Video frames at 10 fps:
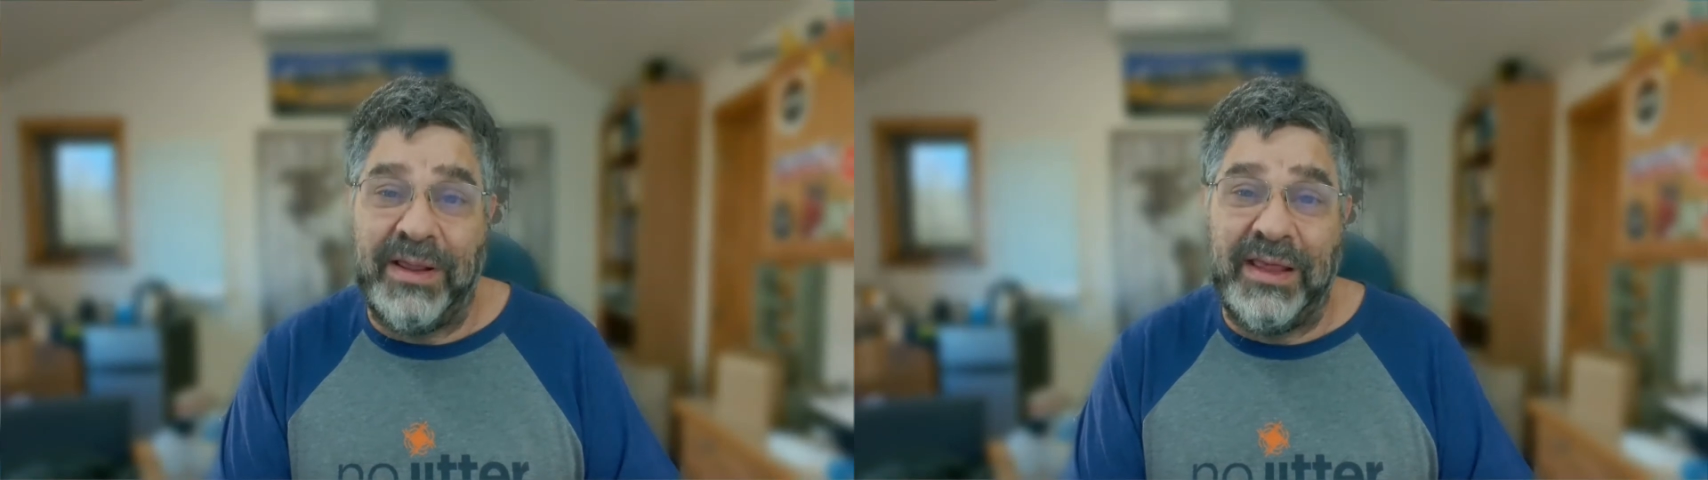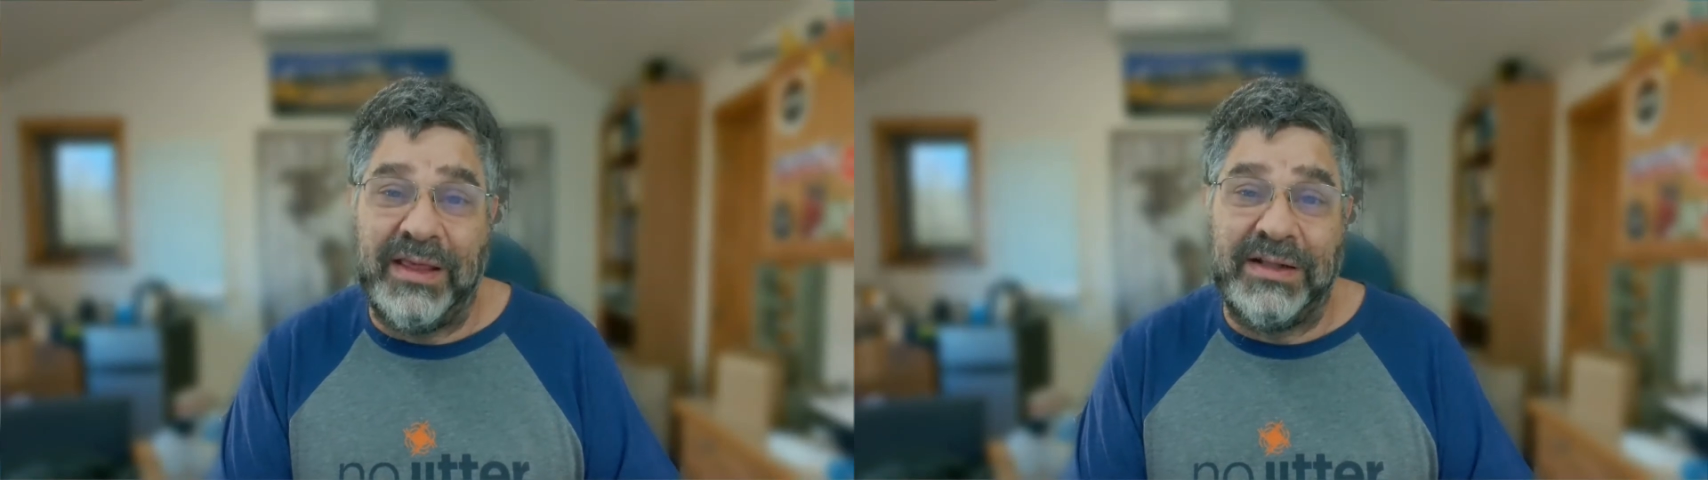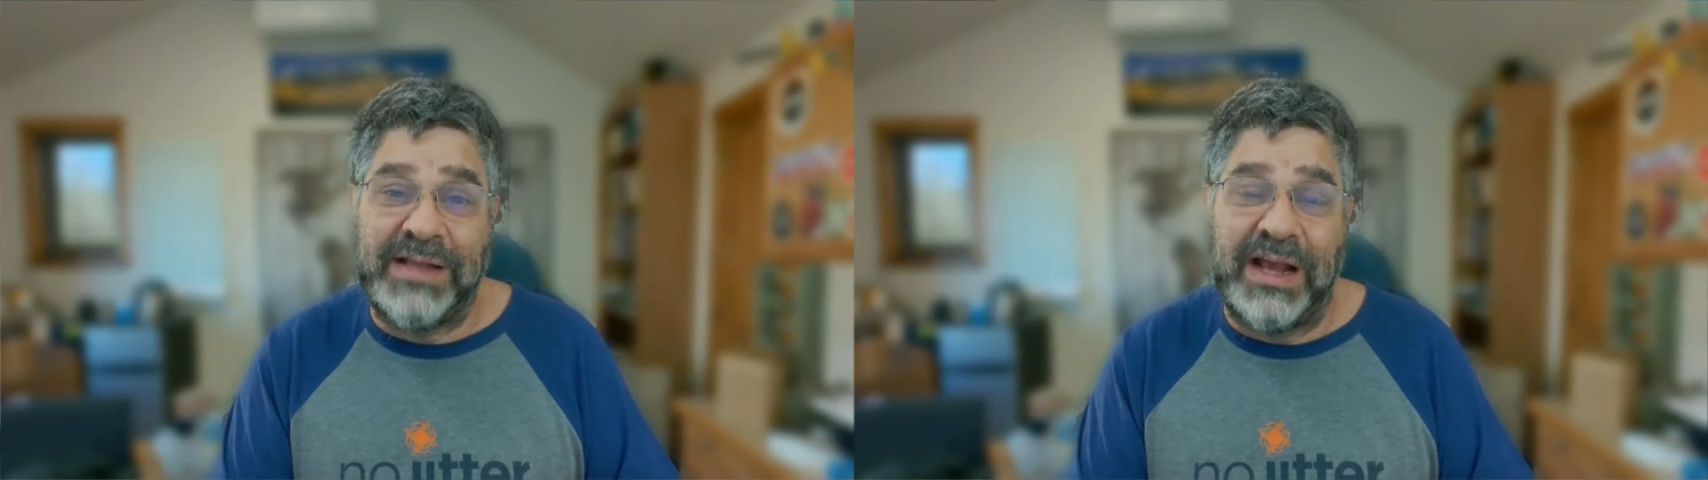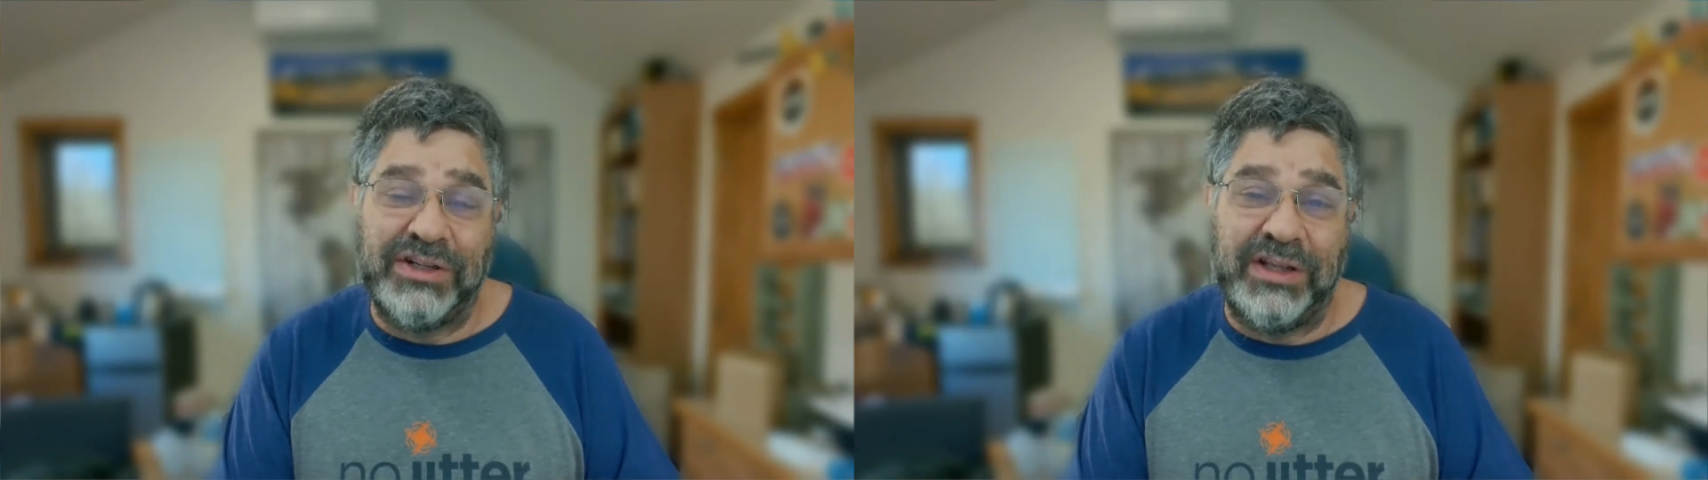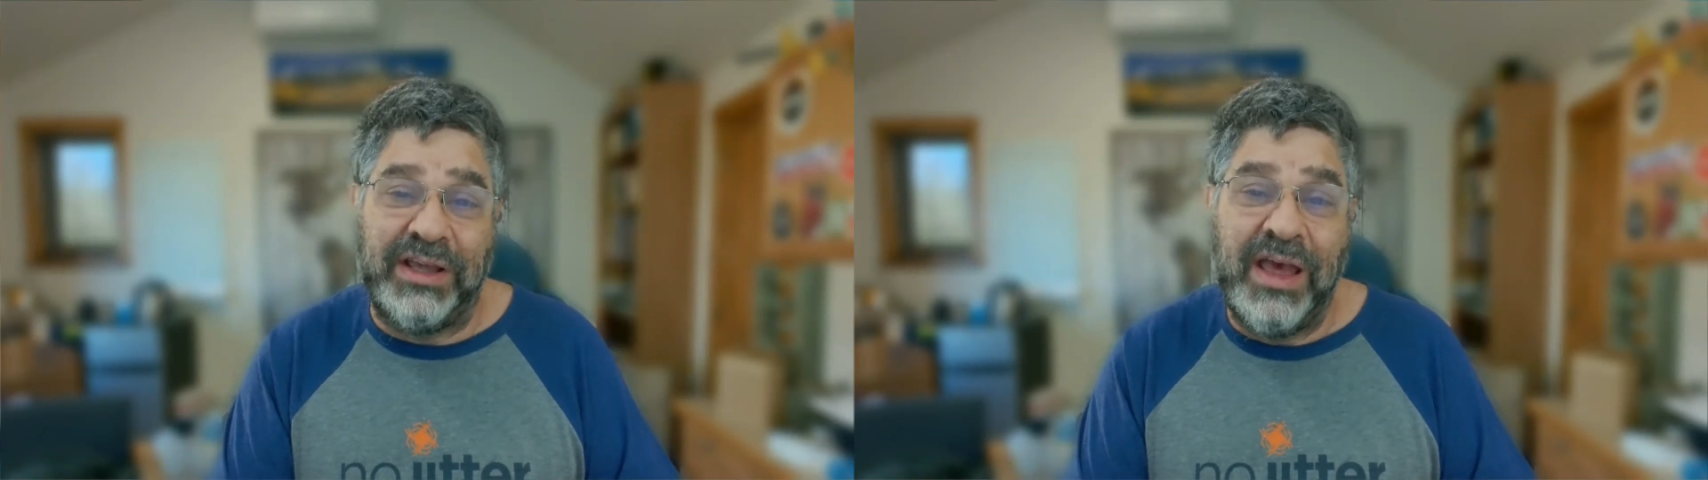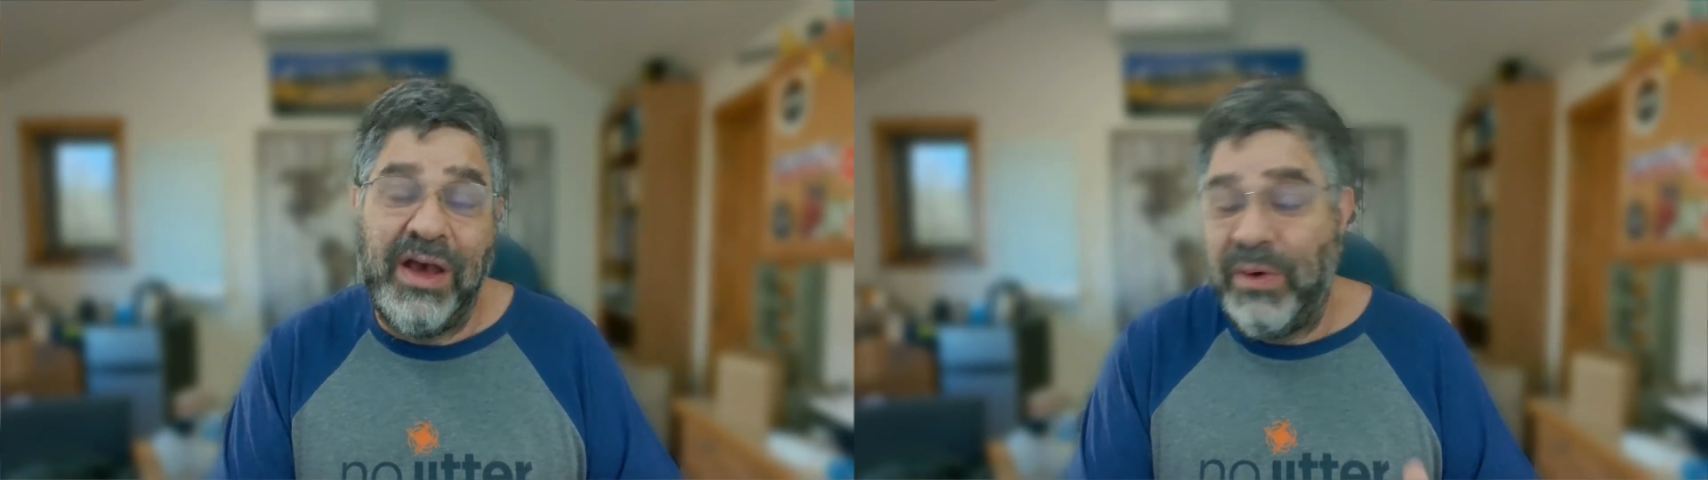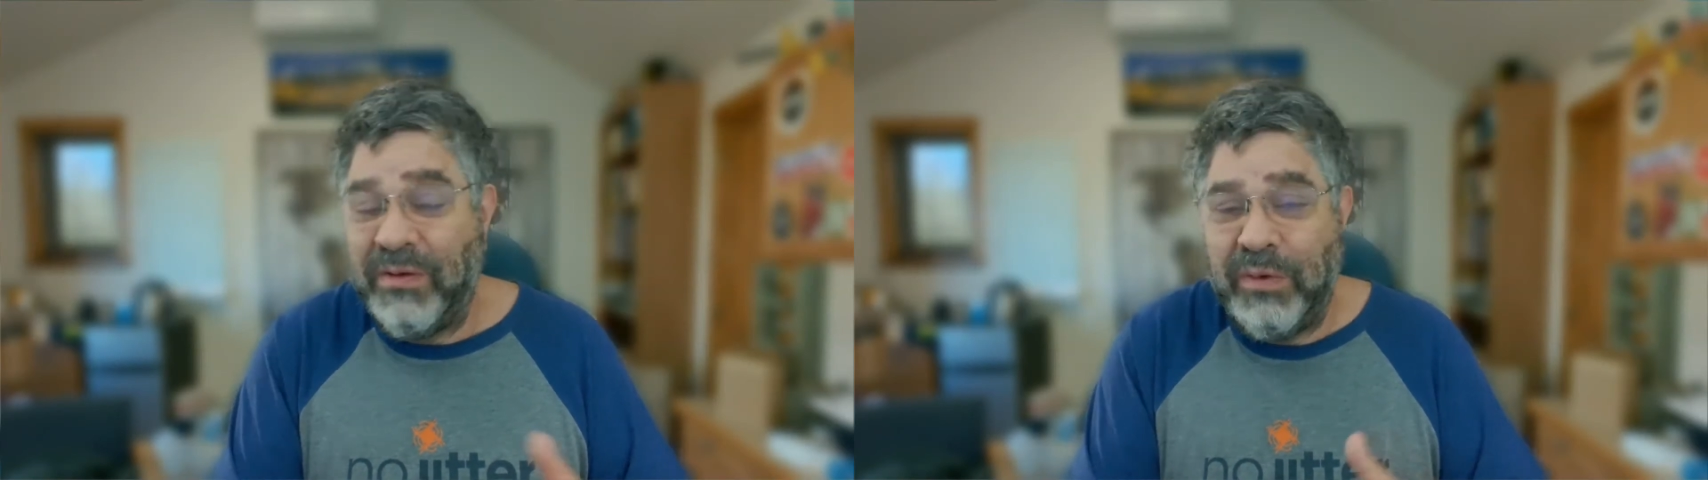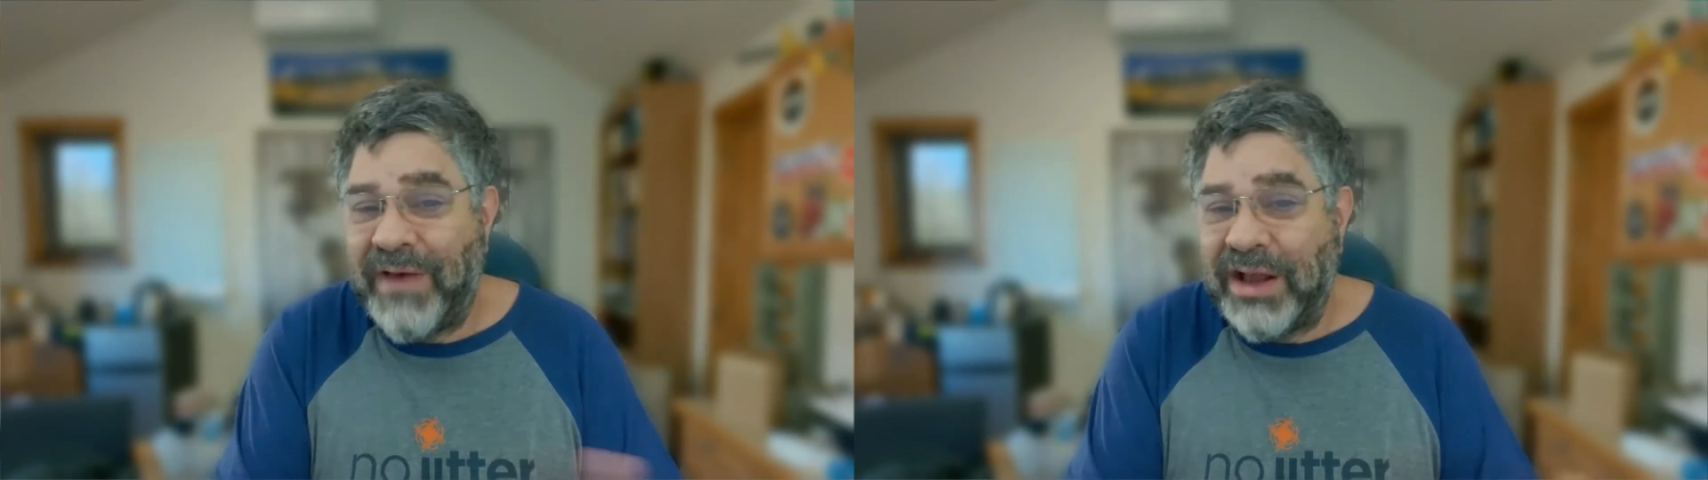I think it's actually
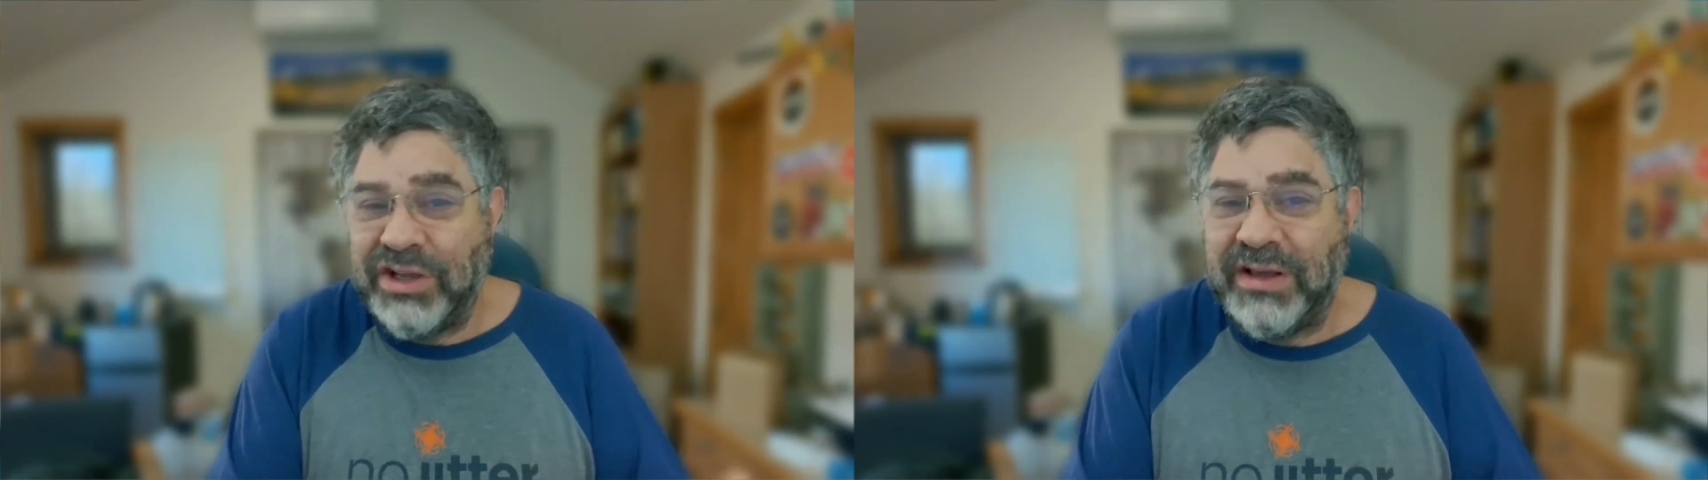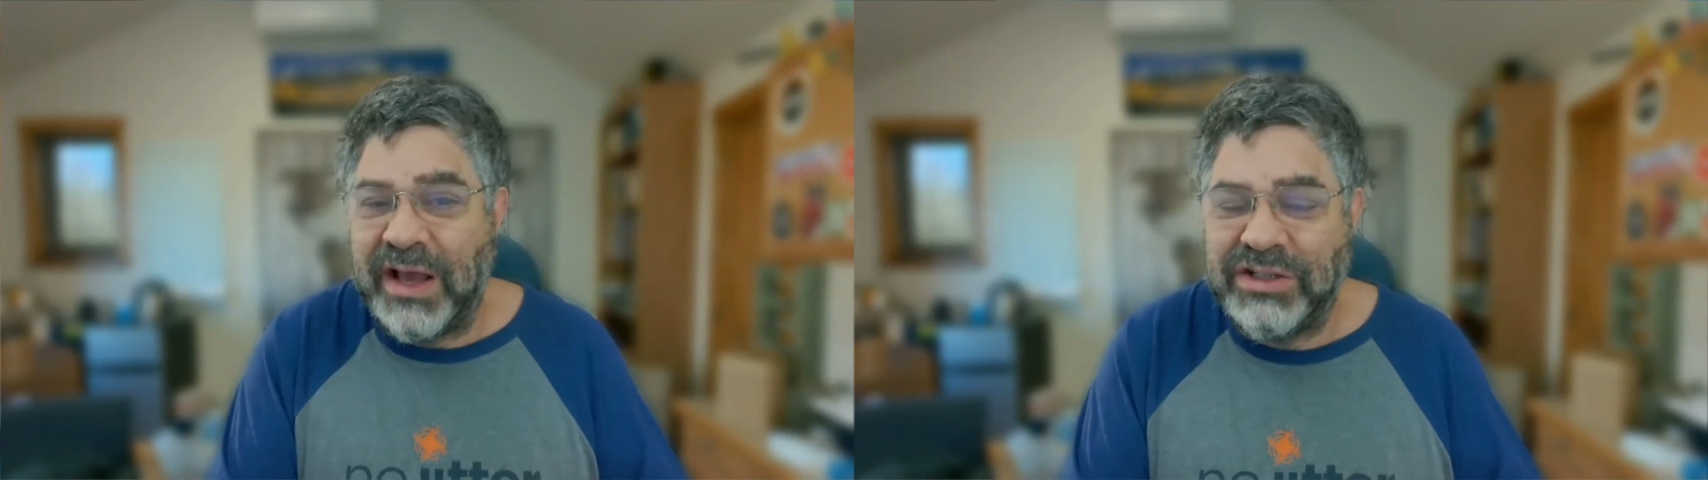we've actually